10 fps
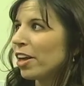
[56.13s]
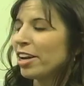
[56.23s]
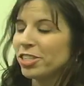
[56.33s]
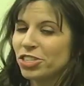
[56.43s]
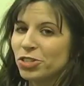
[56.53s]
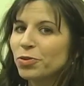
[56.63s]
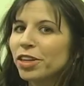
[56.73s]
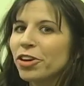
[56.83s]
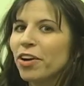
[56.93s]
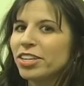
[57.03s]
and it's just
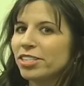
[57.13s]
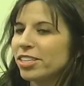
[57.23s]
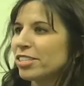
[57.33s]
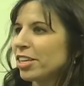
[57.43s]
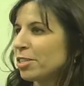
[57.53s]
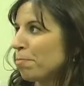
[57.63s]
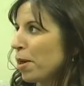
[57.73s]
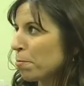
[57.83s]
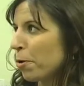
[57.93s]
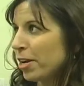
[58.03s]
really great to see such a
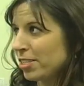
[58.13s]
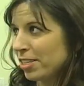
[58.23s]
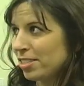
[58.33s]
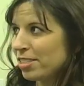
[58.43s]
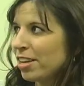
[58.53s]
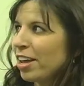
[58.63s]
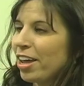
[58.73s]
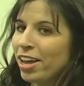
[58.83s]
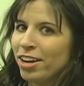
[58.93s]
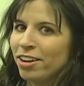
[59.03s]
big presence
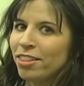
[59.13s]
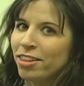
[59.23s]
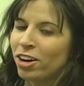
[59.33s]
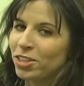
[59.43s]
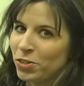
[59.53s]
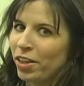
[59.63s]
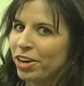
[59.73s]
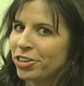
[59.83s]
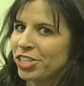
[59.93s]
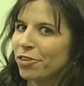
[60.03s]
in the Consol
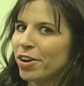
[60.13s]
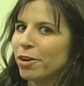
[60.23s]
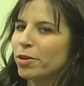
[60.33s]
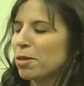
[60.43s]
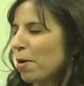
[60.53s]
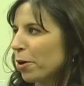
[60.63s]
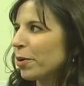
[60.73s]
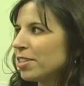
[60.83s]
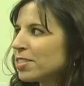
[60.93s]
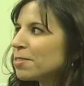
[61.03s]
Energy Arena with the
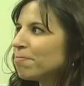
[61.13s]
Penguins.